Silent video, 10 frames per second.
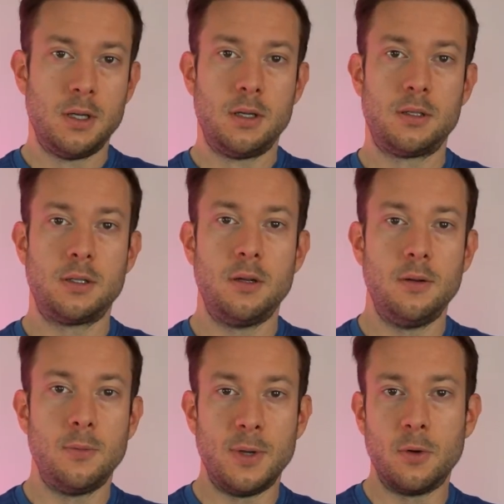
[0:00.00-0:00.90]
So
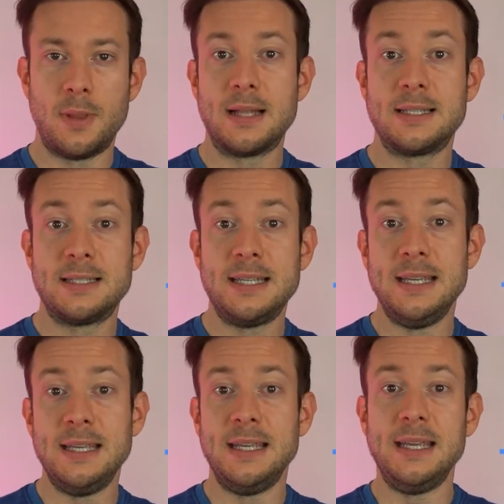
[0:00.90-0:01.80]
we call that
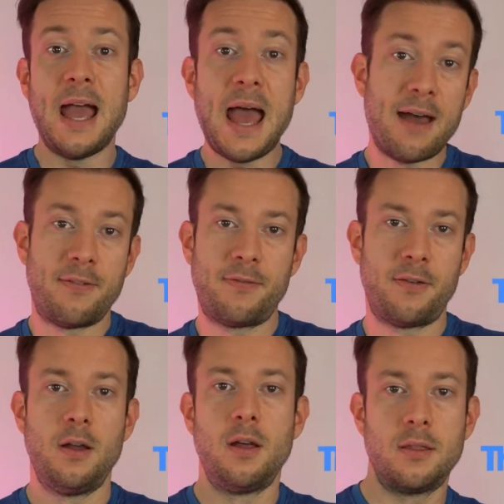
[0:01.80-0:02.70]
TEF,
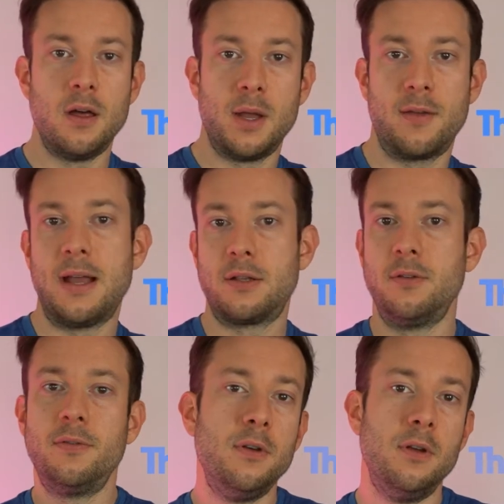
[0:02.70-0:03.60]
thermic effect of
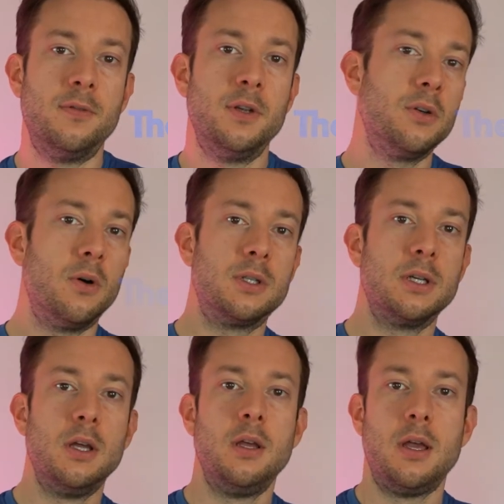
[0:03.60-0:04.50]
food for short.
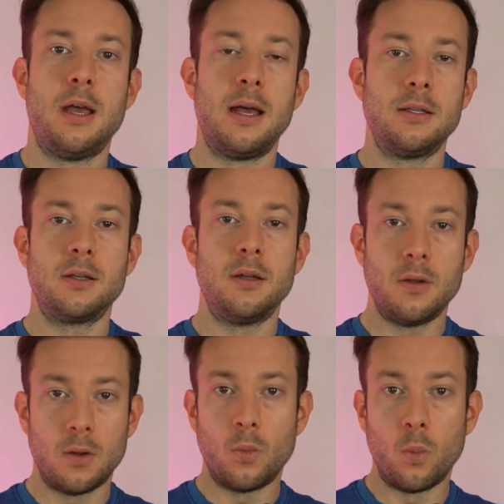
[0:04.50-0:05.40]
And so
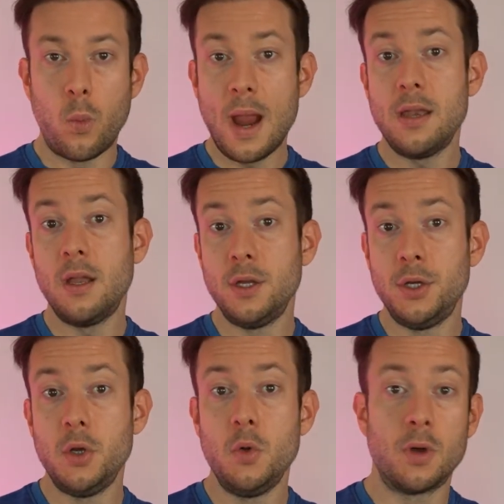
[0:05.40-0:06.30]
when
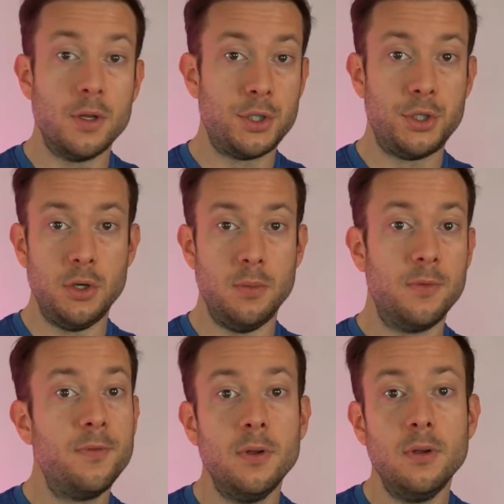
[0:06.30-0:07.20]
you consume
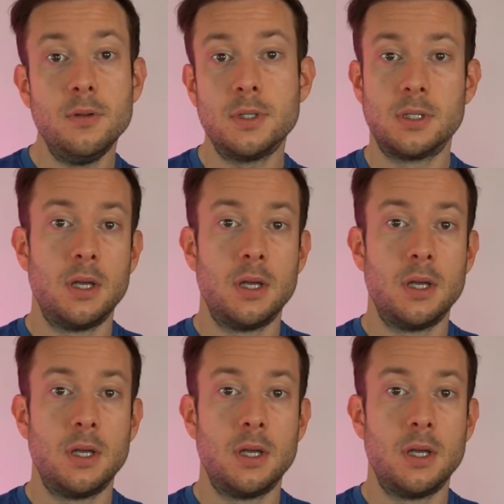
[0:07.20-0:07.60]
foods,